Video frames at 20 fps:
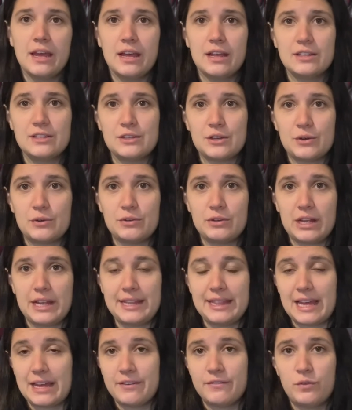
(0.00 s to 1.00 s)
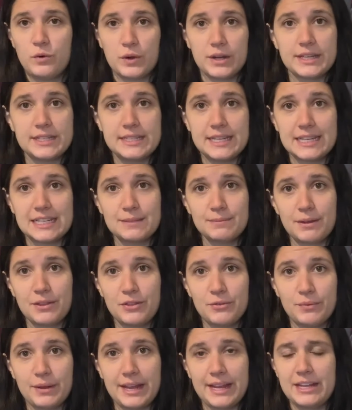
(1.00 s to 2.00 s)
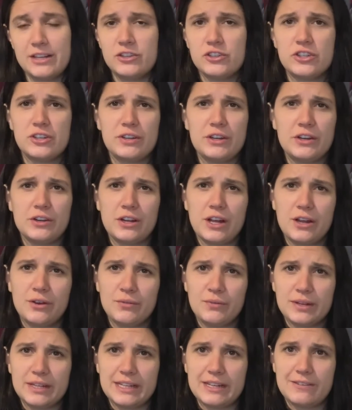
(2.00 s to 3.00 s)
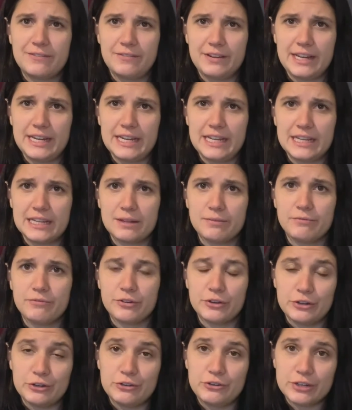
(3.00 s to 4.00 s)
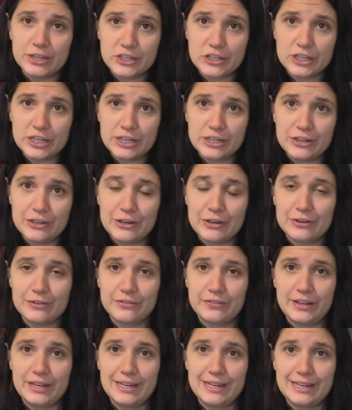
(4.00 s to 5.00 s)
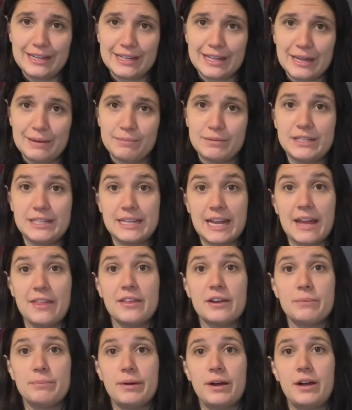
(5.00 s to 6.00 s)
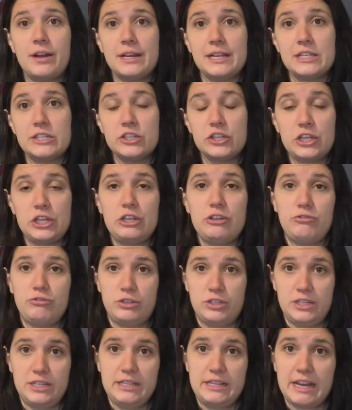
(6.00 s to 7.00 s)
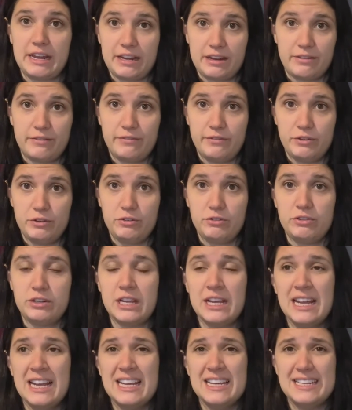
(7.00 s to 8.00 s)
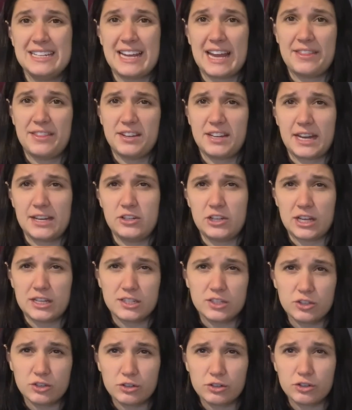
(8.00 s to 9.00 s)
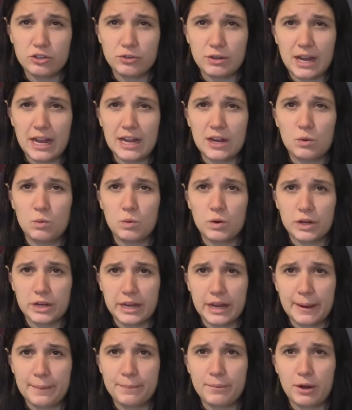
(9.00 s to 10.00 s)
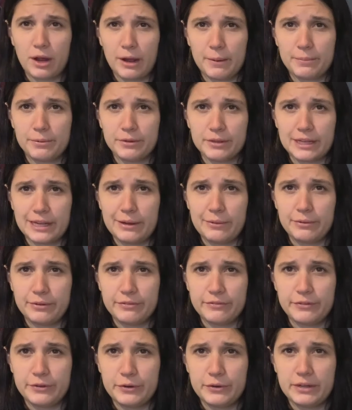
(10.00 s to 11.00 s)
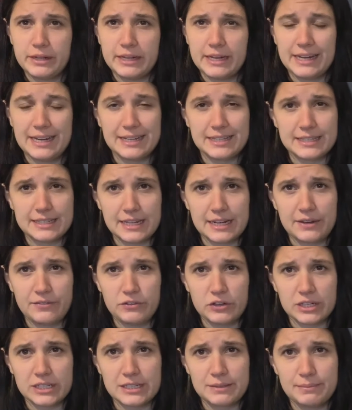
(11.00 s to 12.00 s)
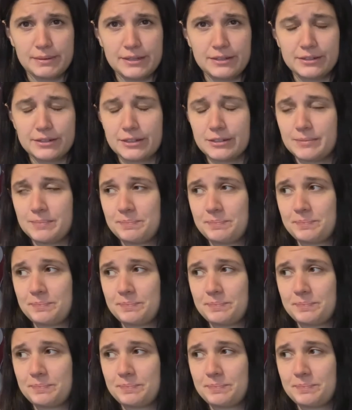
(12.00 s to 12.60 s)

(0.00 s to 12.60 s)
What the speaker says: So in that 4 to 6 month range, you're not really feeding them for nutrition, you're feeding them to get their bodies used to getting food, to get the digestional tract working properly with food in it instead of just milk.